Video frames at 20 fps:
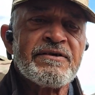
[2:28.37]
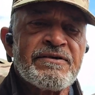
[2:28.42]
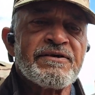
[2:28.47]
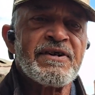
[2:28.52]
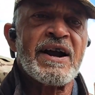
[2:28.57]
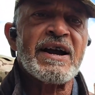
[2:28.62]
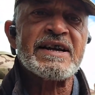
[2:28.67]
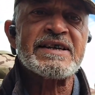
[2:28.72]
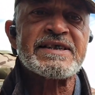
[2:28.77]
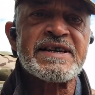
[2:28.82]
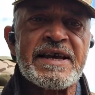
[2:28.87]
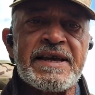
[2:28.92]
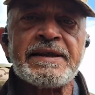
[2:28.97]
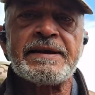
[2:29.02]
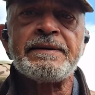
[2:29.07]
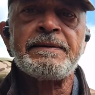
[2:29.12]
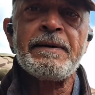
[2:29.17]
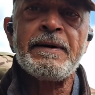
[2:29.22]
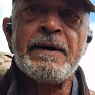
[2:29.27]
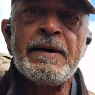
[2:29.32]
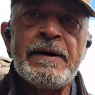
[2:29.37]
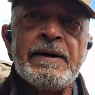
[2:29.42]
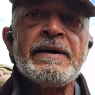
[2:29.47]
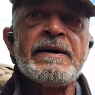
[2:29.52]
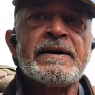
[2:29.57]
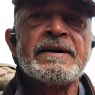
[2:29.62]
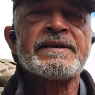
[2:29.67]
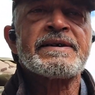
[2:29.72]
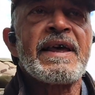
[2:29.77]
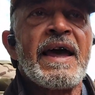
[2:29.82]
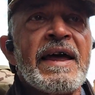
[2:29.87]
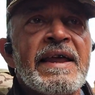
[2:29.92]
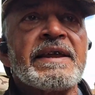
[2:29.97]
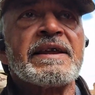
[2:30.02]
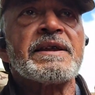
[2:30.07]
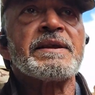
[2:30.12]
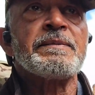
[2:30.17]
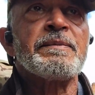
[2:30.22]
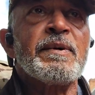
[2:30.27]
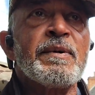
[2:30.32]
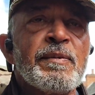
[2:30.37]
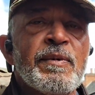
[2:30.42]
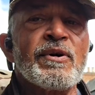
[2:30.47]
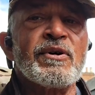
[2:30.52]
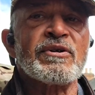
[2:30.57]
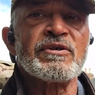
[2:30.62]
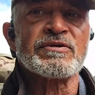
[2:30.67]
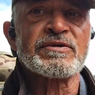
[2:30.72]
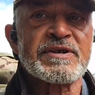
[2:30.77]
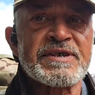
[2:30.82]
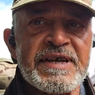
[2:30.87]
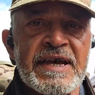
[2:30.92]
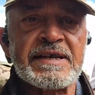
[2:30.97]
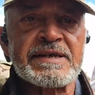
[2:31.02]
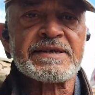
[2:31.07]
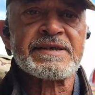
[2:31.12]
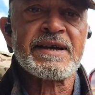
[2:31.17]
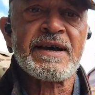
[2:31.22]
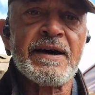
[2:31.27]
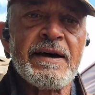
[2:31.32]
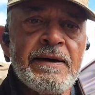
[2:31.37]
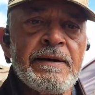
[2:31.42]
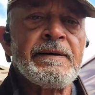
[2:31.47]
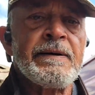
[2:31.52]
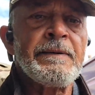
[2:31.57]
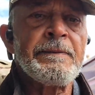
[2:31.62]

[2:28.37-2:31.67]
raising down at the Memorial Centre.